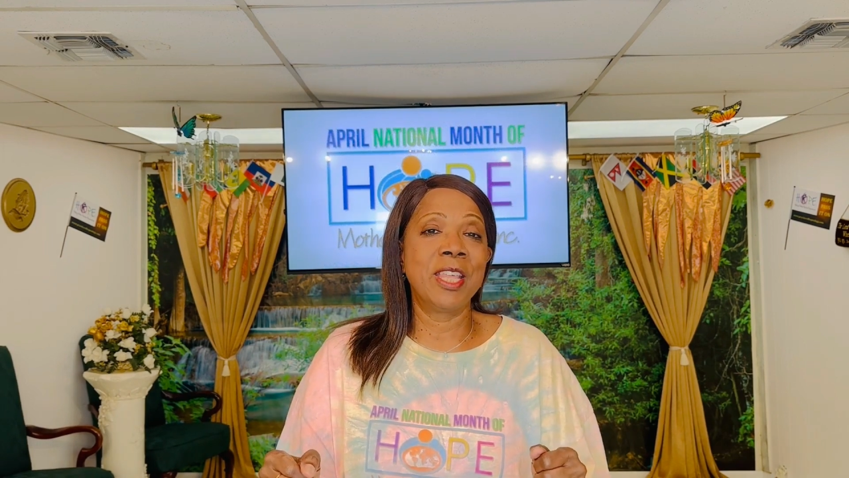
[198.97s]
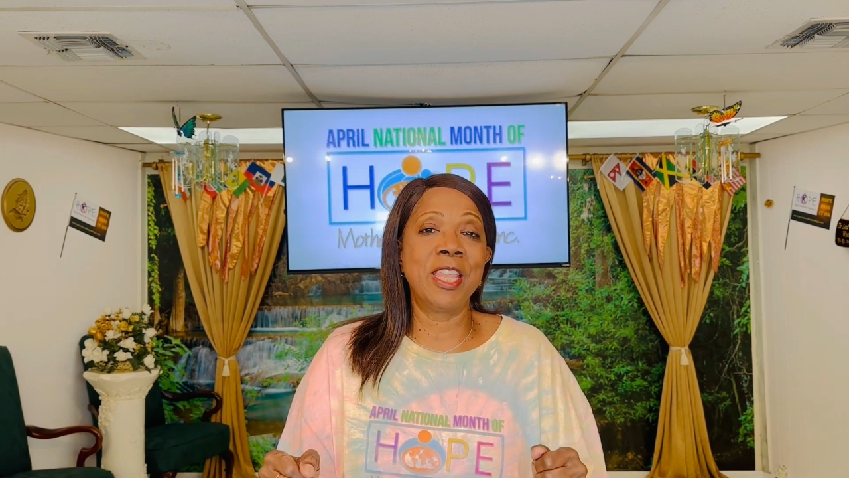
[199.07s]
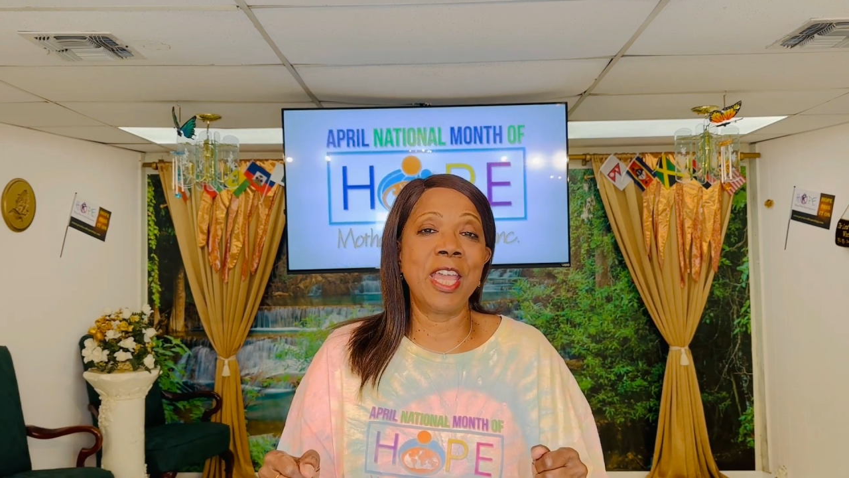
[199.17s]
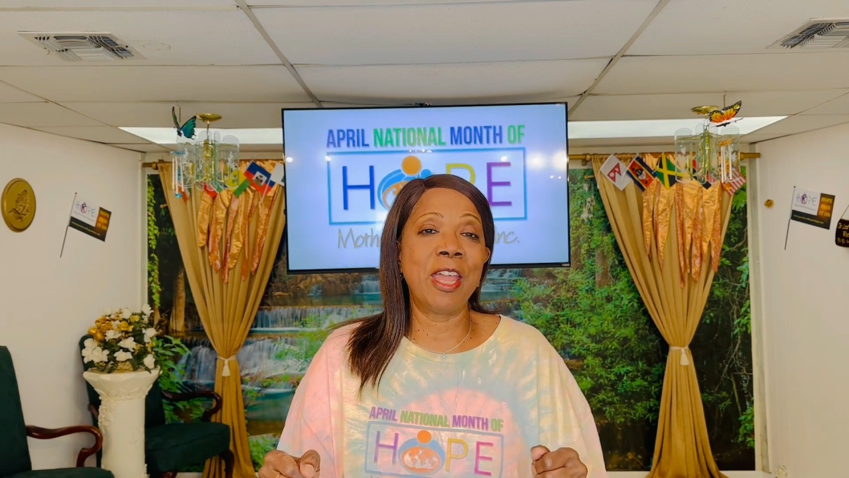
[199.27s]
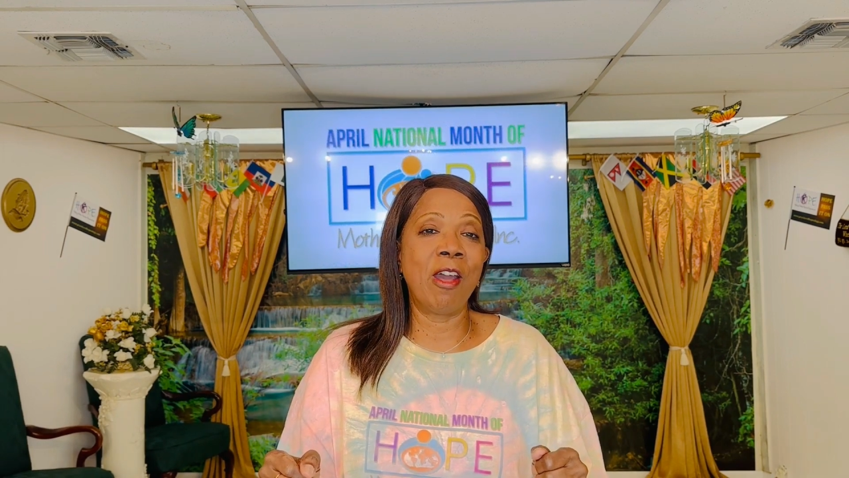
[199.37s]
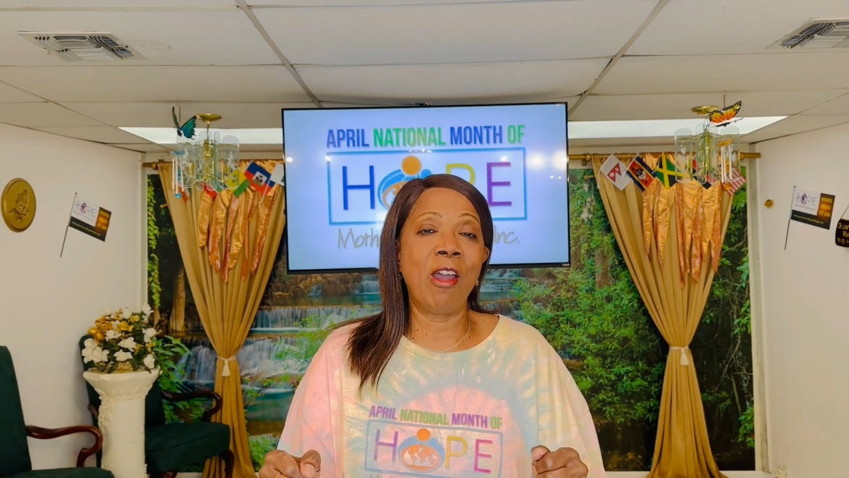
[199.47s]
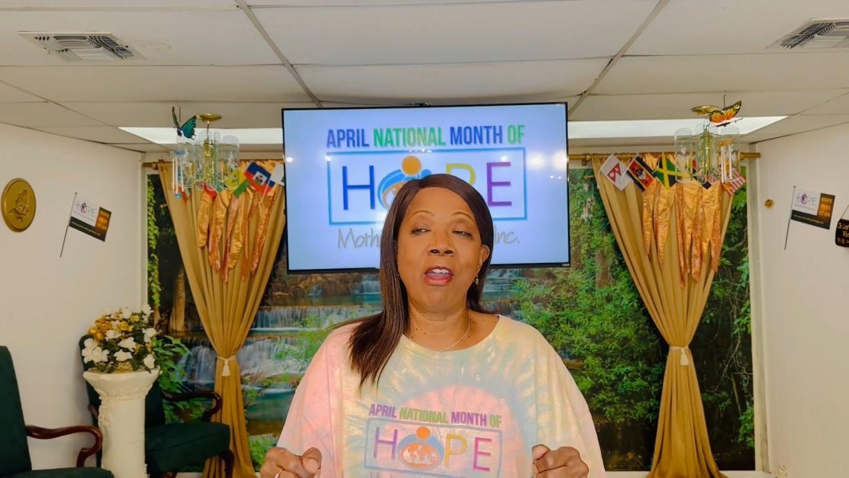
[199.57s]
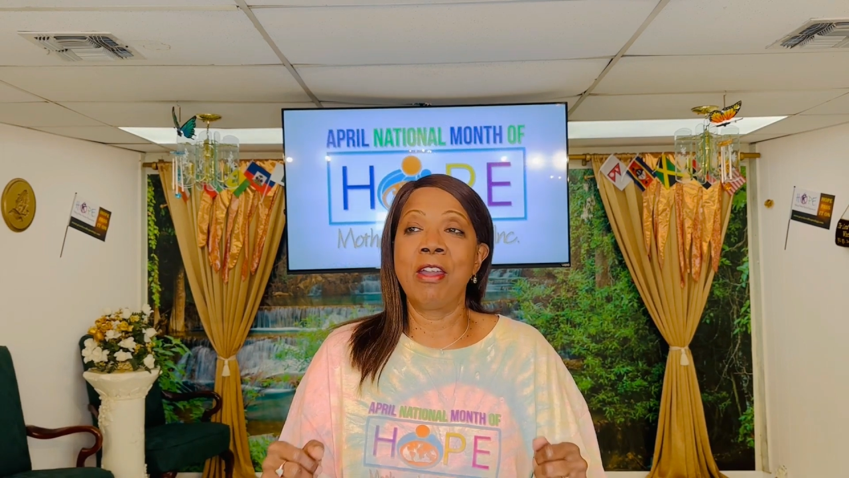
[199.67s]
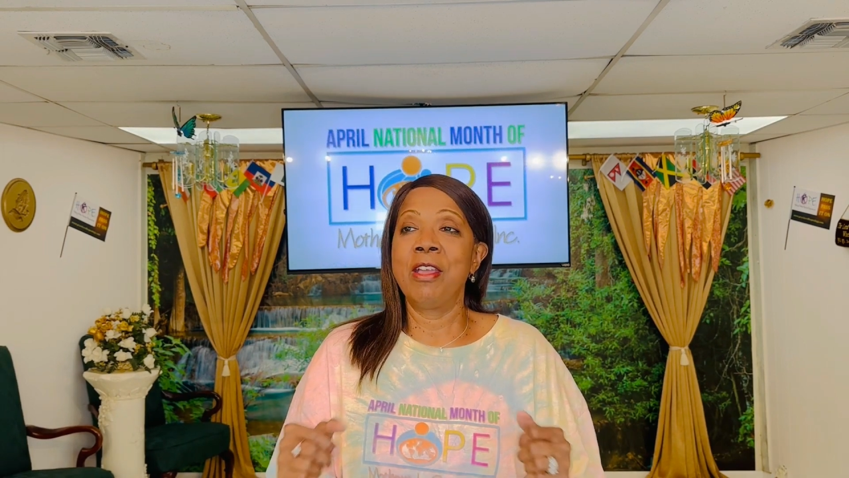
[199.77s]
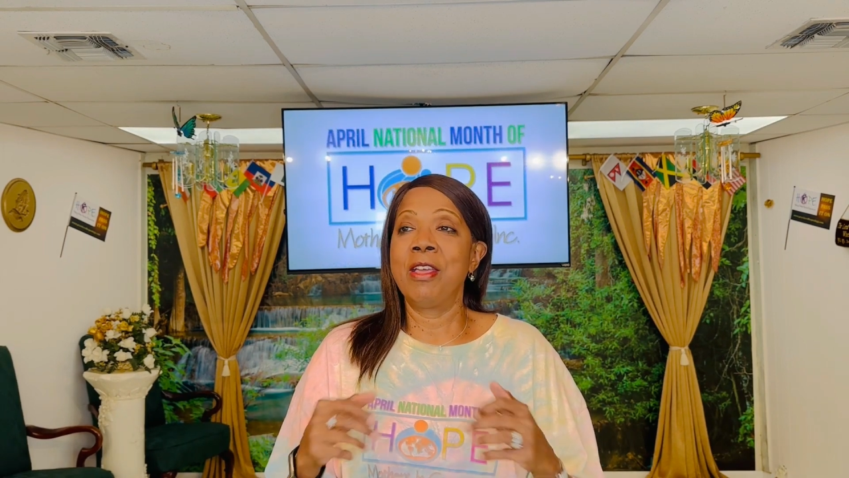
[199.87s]
that
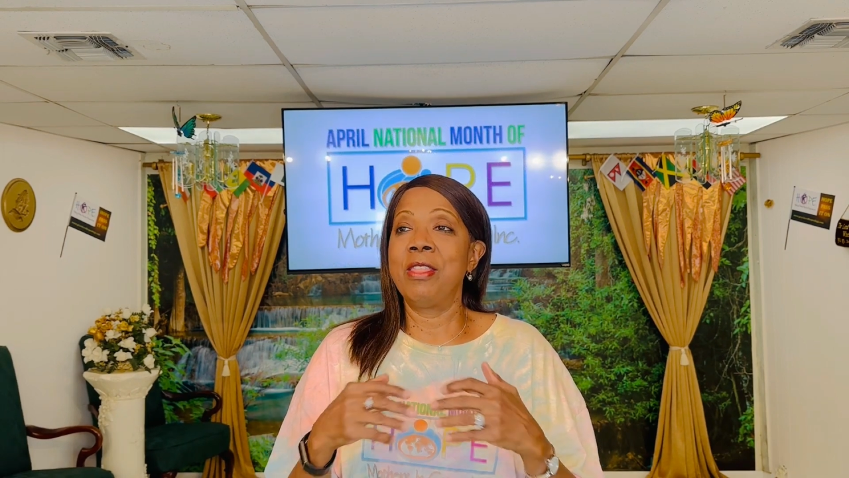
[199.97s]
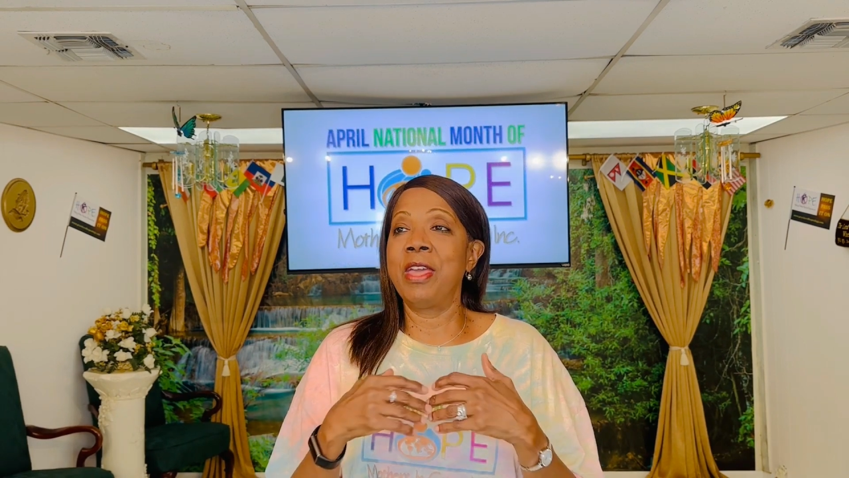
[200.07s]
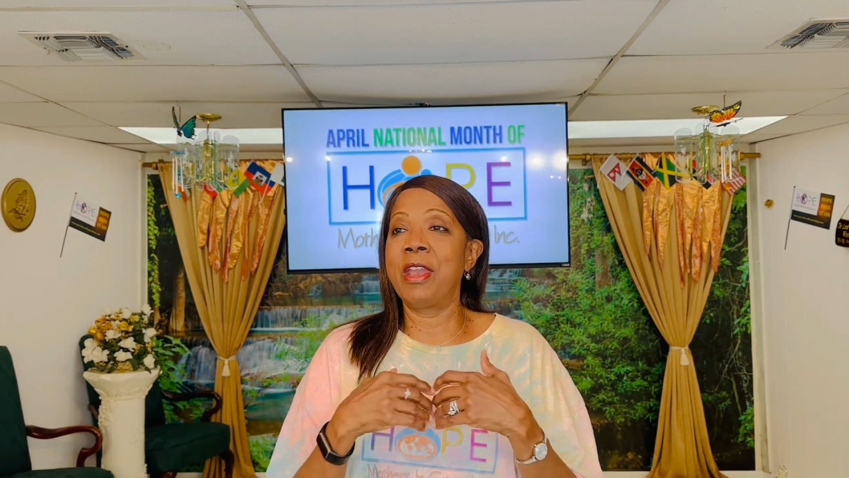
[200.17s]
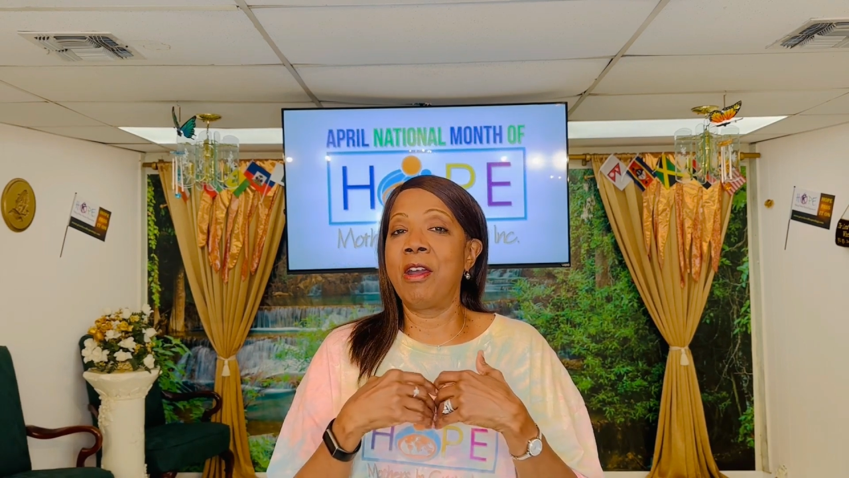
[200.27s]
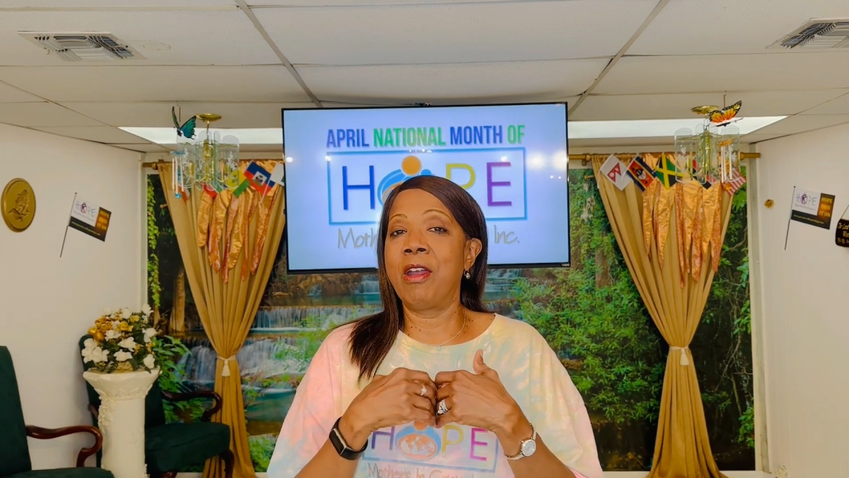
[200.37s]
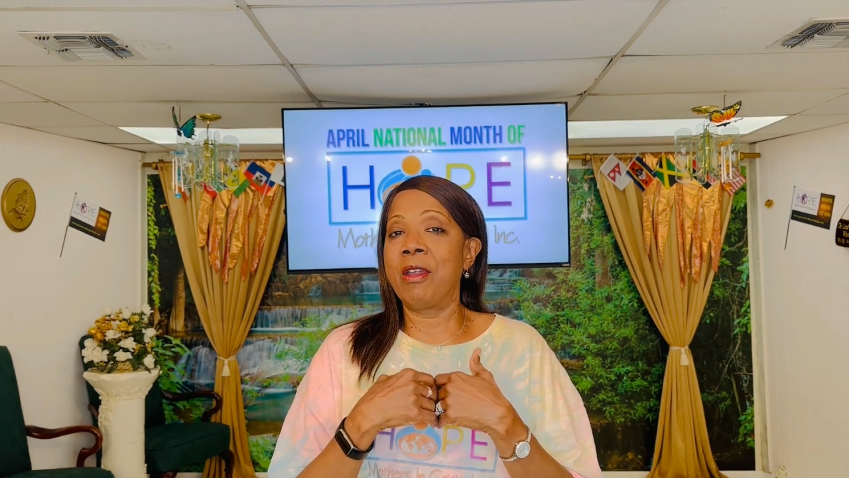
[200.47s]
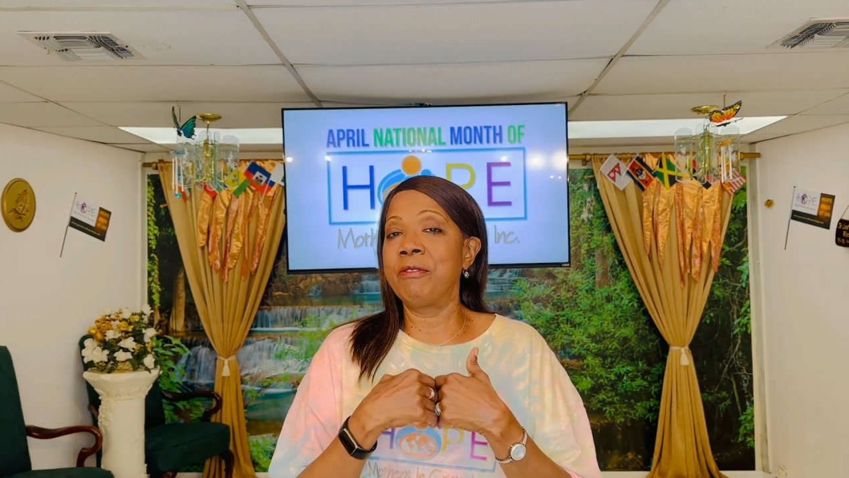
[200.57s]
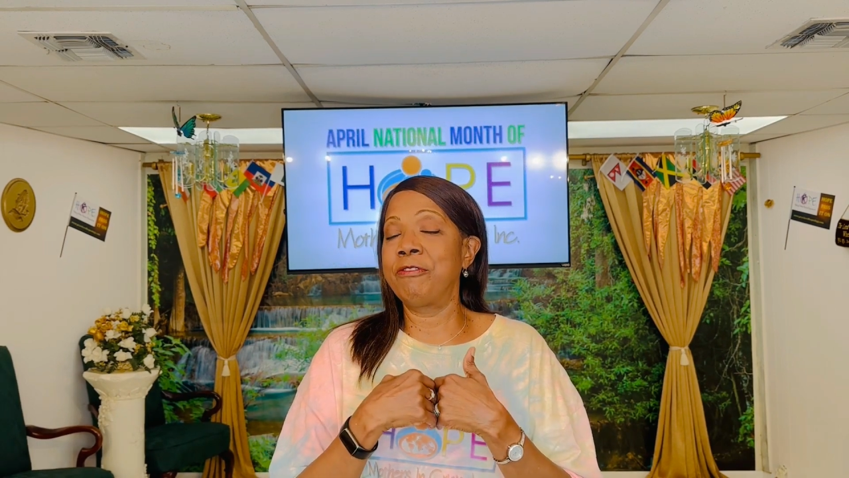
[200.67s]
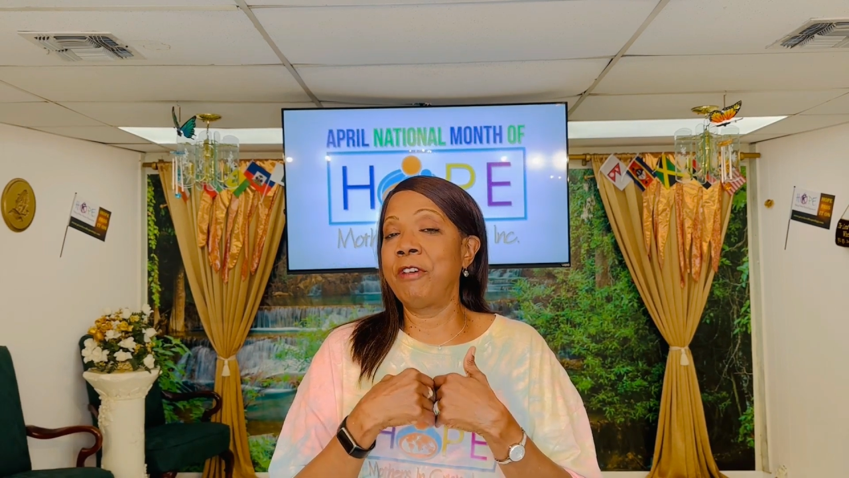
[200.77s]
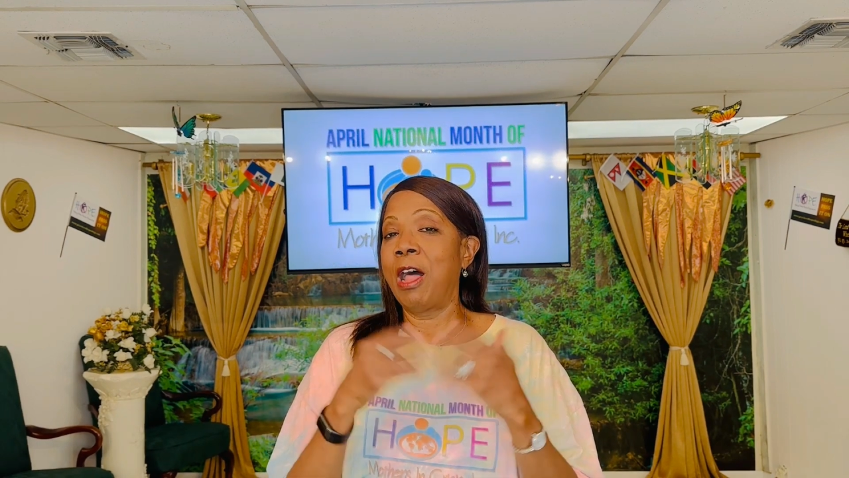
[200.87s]

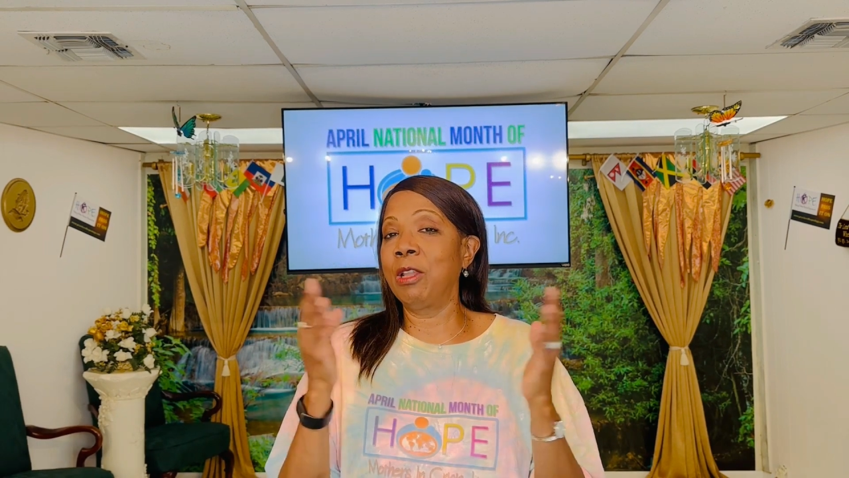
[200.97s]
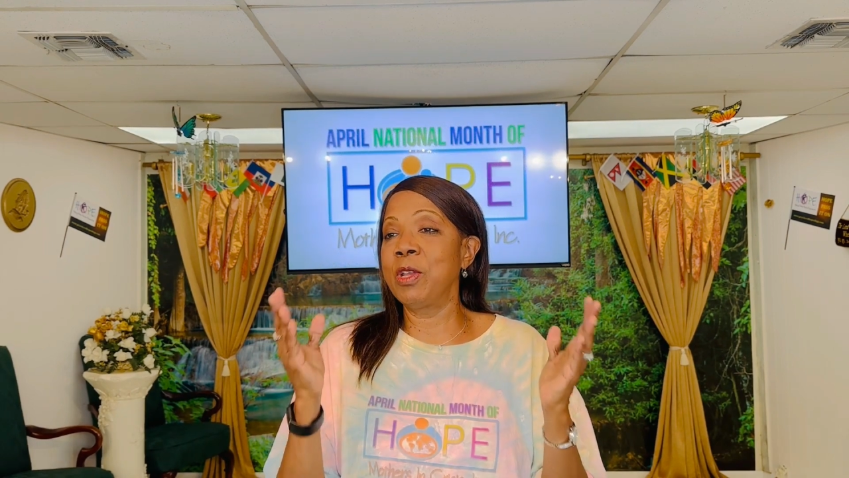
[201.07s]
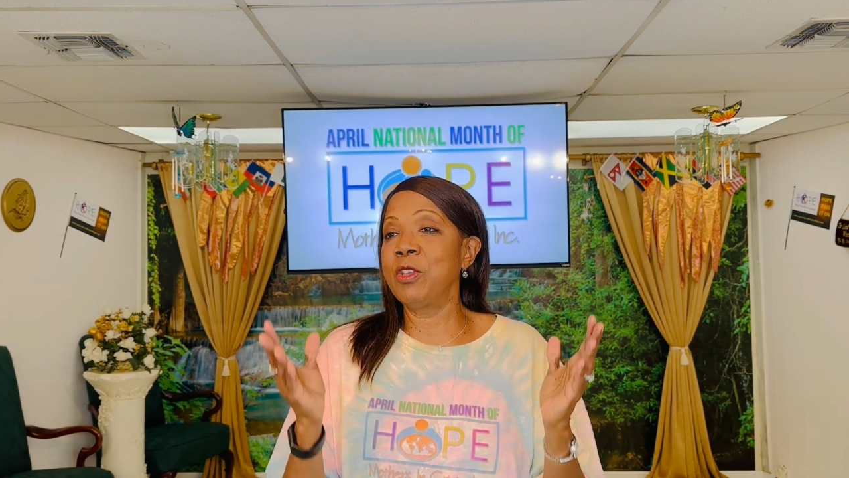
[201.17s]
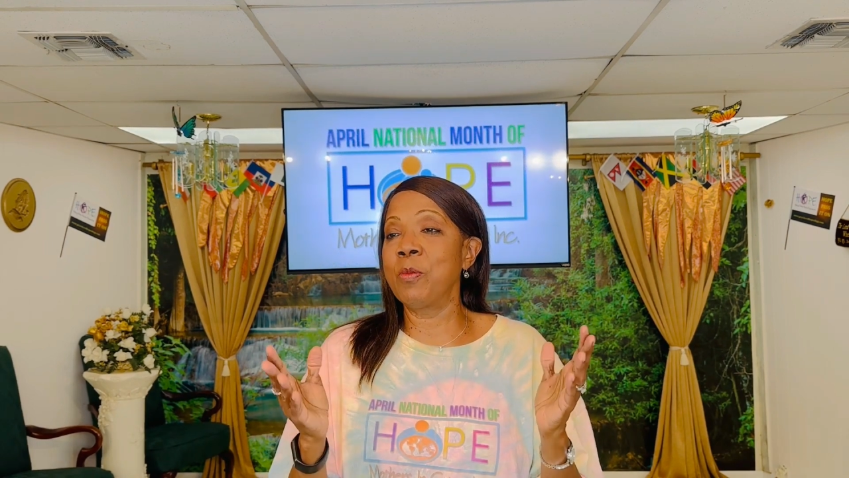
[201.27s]
are following